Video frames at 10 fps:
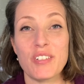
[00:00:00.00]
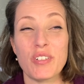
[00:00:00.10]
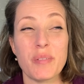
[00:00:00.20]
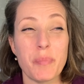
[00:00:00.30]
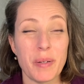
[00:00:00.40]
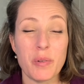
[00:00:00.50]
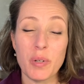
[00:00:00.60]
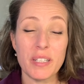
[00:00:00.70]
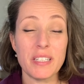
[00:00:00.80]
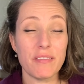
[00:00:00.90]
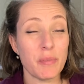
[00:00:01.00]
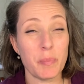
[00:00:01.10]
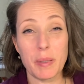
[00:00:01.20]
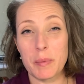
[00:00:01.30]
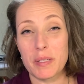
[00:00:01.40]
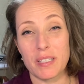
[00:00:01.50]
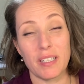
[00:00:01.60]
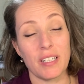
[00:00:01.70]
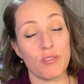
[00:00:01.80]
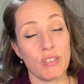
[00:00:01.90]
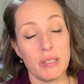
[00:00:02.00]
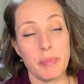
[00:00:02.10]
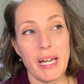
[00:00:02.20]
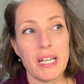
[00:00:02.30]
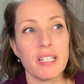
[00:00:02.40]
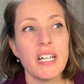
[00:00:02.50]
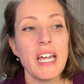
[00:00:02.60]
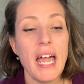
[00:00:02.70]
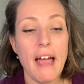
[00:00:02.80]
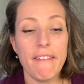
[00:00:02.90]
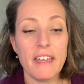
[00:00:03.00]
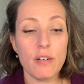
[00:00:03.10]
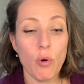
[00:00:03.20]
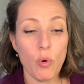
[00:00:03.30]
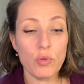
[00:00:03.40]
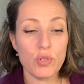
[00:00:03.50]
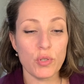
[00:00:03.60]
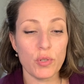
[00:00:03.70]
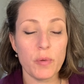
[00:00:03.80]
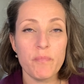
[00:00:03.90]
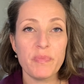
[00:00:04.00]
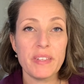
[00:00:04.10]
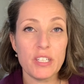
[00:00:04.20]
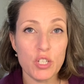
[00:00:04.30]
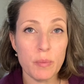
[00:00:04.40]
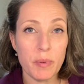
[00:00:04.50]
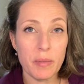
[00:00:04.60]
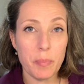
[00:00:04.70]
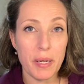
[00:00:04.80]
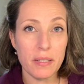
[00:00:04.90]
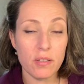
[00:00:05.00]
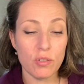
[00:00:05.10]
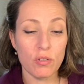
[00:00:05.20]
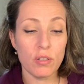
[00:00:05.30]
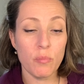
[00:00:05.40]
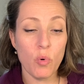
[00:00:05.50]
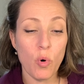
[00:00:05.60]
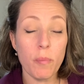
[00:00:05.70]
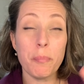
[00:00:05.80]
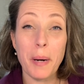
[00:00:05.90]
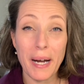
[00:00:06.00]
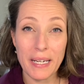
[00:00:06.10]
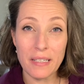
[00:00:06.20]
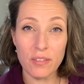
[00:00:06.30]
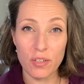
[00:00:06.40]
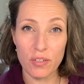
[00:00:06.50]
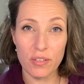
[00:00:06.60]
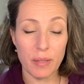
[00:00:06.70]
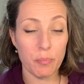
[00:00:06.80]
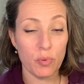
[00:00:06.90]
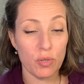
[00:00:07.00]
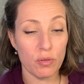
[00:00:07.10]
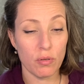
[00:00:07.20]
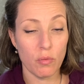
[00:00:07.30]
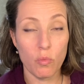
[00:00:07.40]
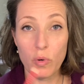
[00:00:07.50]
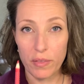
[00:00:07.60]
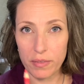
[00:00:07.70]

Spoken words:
so the quality of the pigments can get really bad, and then also the cheaper the pencil, the more binder they put with the